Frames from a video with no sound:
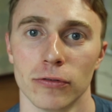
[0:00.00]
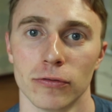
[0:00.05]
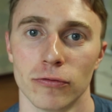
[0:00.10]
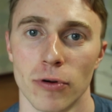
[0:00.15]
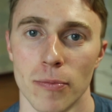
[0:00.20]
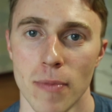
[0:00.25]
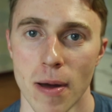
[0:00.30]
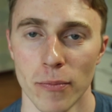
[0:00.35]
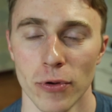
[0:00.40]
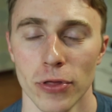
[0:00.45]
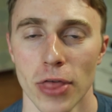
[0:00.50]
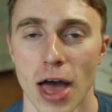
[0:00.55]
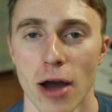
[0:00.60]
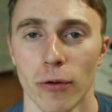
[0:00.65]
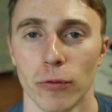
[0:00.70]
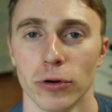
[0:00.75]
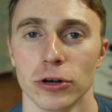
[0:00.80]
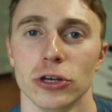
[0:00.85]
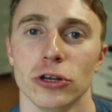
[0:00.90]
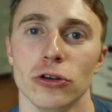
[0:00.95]
remember
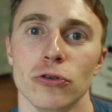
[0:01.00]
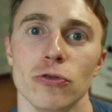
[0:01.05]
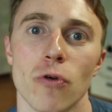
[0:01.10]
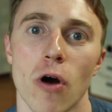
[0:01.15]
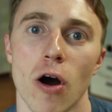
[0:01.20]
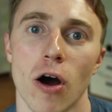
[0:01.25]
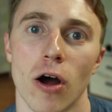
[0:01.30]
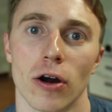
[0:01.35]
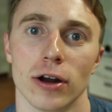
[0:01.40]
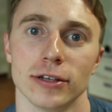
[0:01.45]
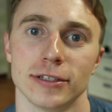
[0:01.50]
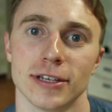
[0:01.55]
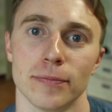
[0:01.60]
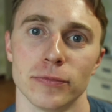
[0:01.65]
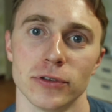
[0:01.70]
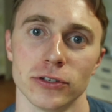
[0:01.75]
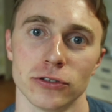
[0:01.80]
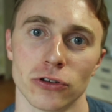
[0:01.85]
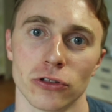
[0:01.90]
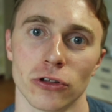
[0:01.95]
that when you are
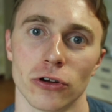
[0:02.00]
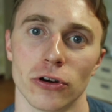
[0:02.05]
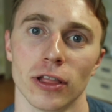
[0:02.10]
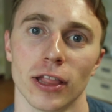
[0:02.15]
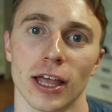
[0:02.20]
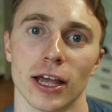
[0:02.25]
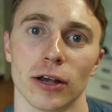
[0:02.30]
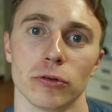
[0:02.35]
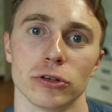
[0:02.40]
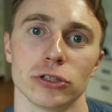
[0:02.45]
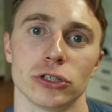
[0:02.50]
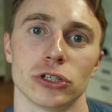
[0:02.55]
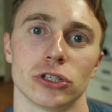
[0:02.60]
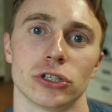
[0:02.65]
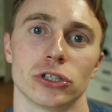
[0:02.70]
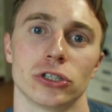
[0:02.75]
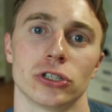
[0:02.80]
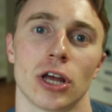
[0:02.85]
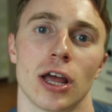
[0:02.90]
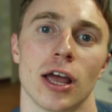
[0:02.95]
attempting to learn a
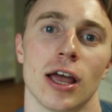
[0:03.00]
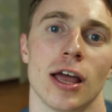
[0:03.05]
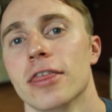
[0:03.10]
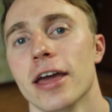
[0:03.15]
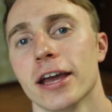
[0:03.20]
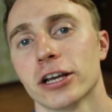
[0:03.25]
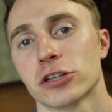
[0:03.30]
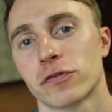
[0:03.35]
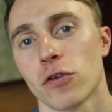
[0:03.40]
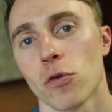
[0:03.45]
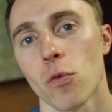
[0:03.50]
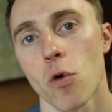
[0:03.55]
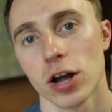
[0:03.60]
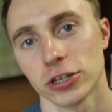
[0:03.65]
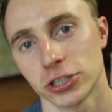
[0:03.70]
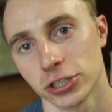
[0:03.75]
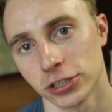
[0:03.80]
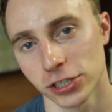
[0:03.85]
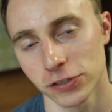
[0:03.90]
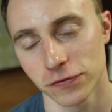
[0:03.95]
language. Thanks for
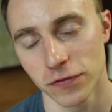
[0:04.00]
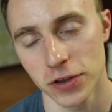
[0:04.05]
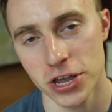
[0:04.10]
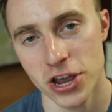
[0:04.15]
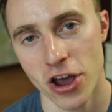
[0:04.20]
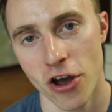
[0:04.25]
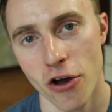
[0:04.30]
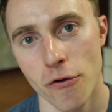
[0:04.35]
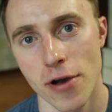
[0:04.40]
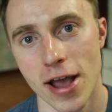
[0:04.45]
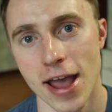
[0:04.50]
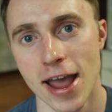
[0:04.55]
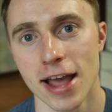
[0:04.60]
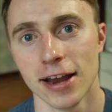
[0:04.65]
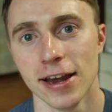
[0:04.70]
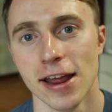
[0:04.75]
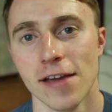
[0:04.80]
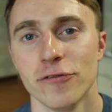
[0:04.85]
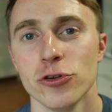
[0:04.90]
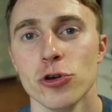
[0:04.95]
watching this video,
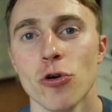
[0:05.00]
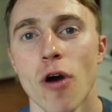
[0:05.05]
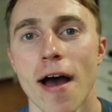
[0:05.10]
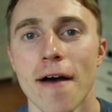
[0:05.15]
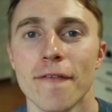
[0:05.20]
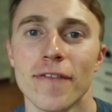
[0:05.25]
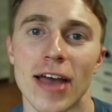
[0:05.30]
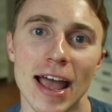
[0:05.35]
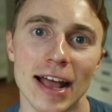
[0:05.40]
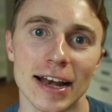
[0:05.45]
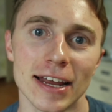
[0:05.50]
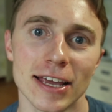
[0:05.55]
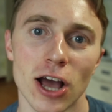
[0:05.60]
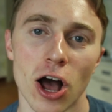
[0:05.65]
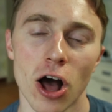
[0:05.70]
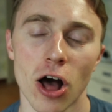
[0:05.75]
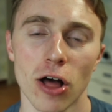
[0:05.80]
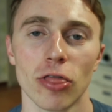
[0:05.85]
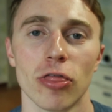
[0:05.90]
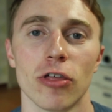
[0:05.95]
and if you have any
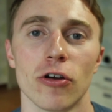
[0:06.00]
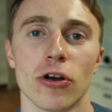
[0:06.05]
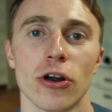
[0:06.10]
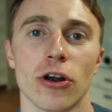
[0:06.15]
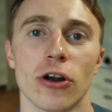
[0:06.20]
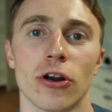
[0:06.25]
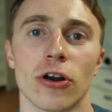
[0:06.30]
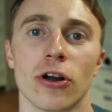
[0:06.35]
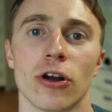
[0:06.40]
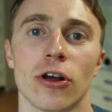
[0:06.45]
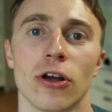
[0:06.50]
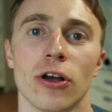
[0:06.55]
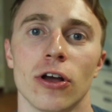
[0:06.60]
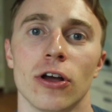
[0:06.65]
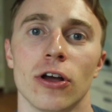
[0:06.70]
other,